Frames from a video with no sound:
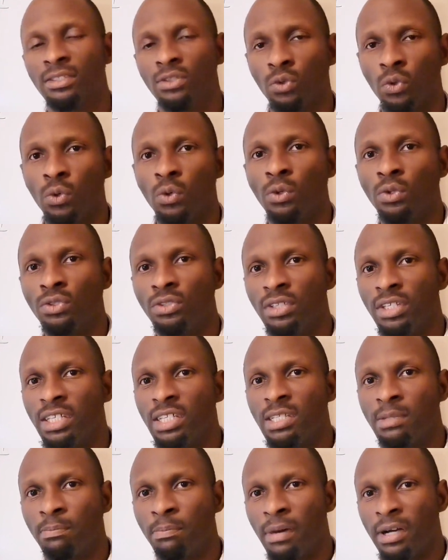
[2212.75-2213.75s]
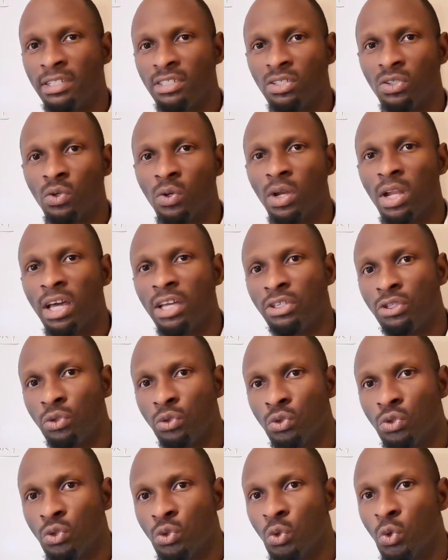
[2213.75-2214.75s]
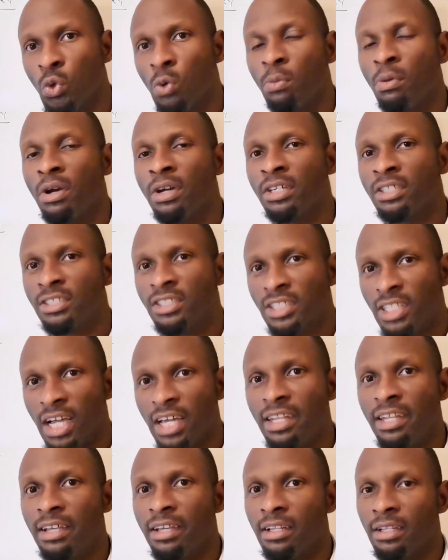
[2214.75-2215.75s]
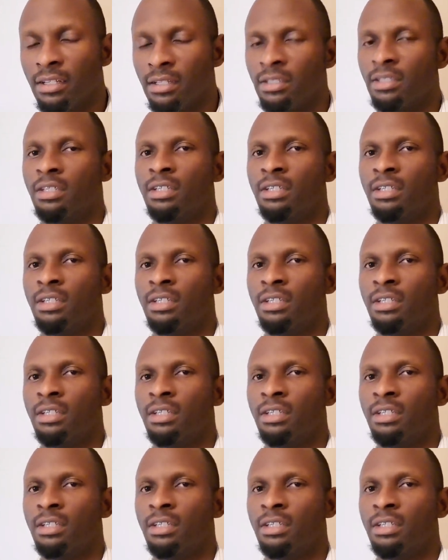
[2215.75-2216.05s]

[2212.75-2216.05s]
to this particular YouTube channel.